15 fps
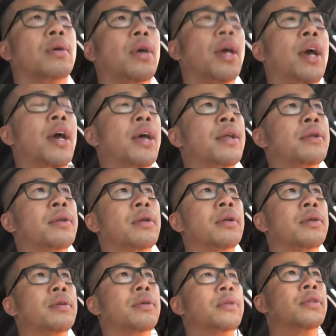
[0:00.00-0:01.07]

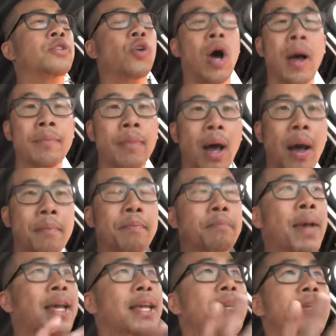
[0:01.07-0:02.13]
And so I'm, I'm
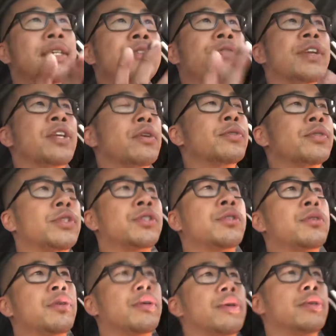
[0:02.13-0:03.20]
making these videos